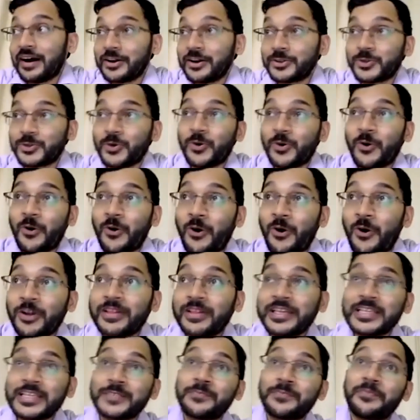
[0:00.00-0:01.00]
So all
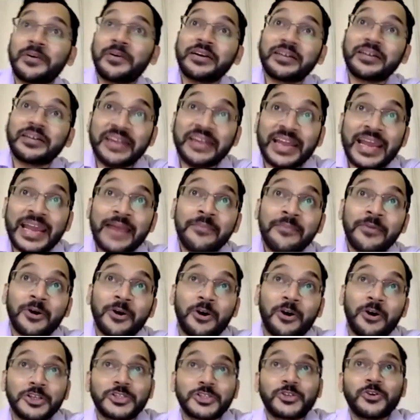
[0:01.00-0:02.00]
these named
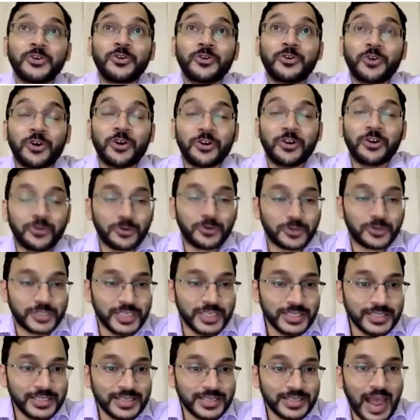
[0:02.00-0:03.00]

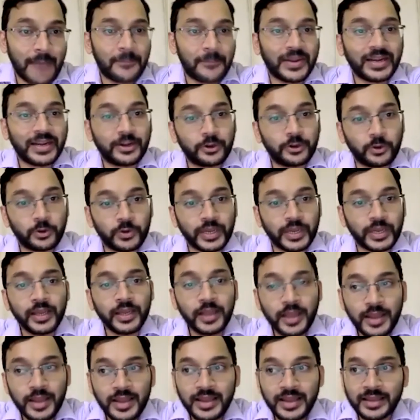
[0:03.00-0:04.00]
osteochondrosis happened during
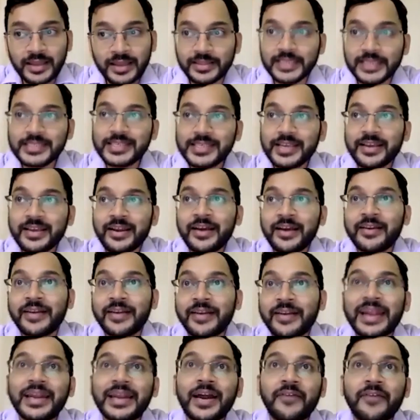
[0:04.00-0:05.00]
this era,
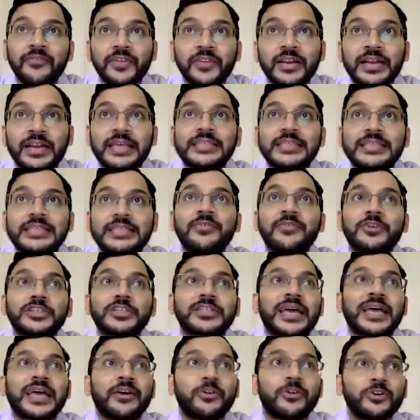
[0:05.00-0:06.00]
right after X-ray was
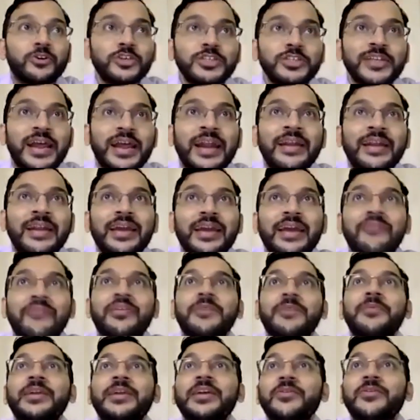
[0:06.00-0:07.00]
diagnosed, and
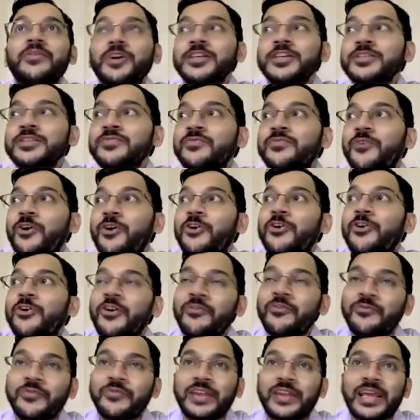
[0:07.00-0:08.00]
everybody was fond
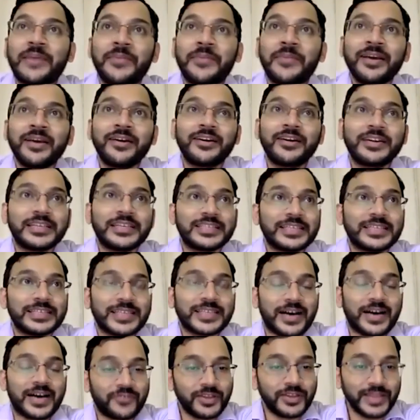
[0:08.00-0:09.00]
of naming a disease
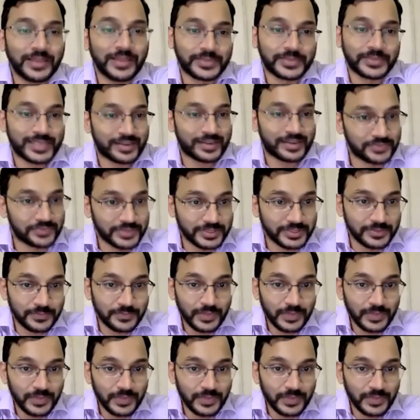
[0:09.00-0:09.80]
after themselves.